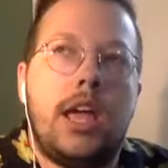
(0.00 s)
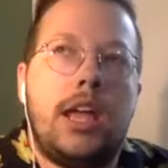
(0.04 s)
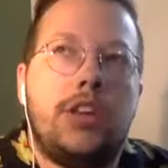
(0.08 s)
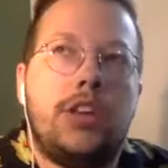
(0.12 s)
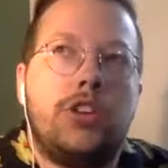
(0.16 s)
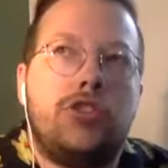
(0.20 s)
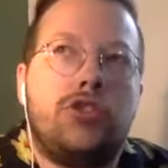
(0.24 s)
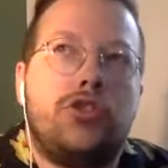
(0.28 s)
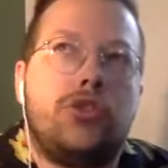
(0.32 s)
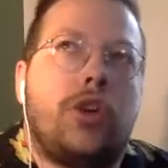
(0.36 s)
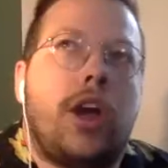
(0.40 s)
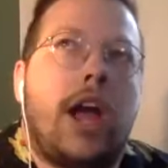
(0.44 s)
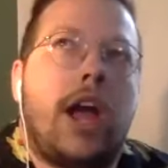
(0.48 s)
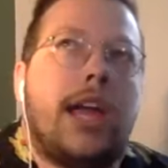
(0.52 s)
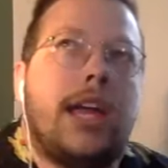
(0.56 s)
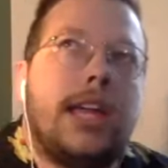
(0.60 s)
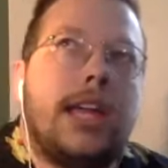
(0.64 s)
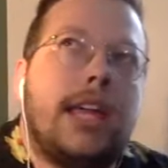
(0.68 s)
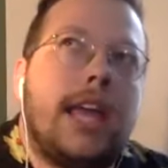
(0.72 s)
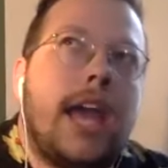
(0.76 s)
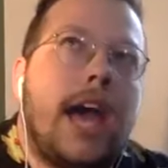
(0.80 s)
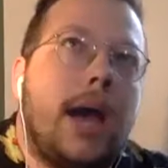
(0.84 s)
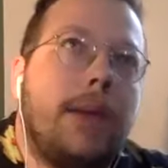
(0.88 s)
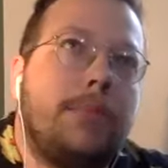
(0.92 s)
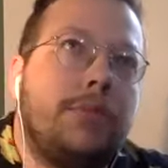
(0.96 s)
and try
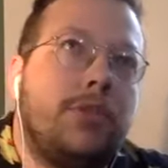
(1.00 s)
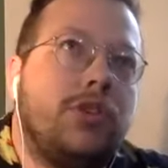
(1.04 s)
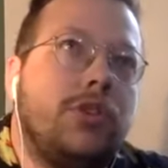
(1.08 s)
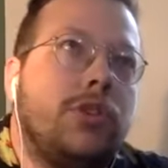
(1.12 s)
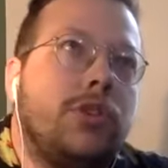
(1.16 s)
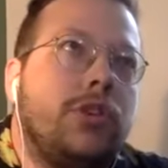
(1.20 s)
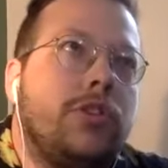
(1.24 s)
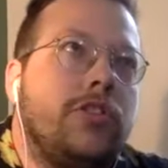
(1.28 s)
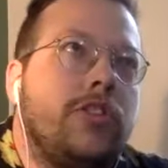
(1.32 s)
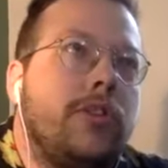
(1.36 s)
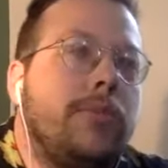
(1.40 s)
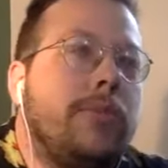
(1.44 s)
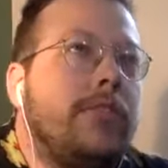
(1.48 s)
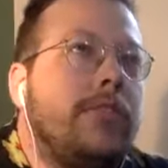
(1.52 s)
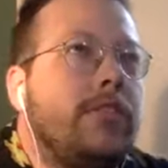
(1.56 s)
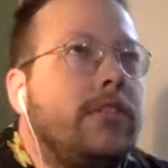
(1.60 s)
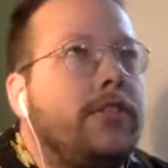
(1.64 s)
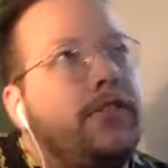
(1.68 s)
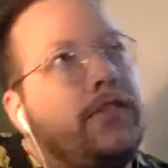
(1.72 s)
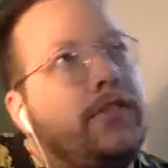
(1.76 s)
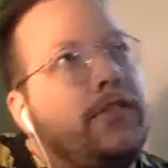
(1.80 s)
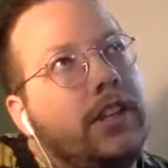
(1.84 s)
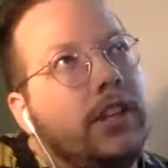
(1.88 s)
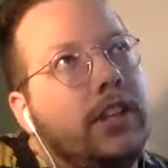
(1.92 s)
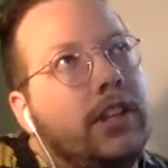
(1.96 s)
and capture some of the
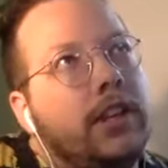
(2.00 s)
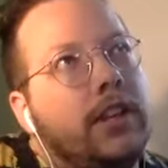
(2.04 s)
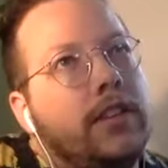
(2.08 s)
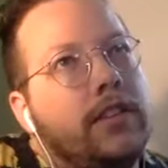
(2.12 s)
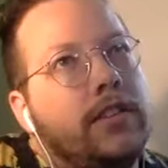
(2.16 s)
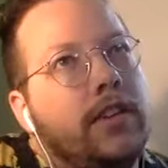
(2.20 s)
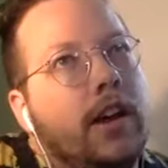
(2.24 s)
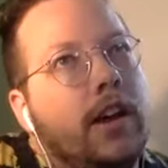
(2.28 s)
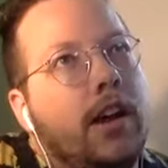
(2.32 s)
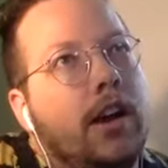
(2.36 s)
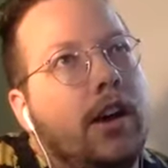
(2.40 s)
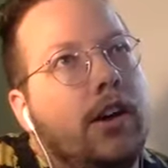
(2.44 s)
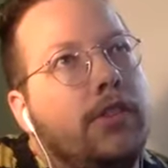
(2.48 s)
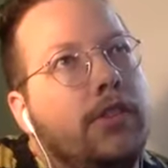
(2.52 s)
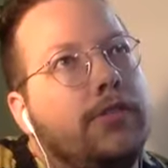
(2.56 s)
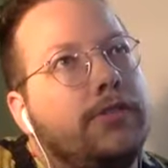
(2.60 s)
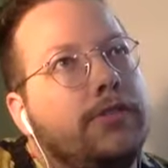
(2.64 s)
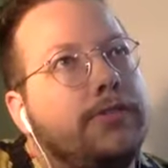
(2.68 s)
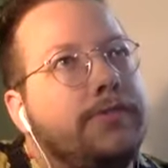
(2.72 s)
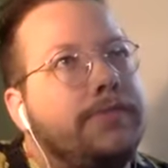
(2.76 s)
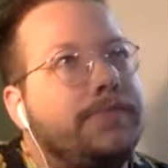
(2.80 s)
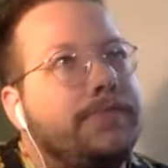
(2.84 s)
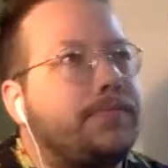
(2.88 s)
feelings of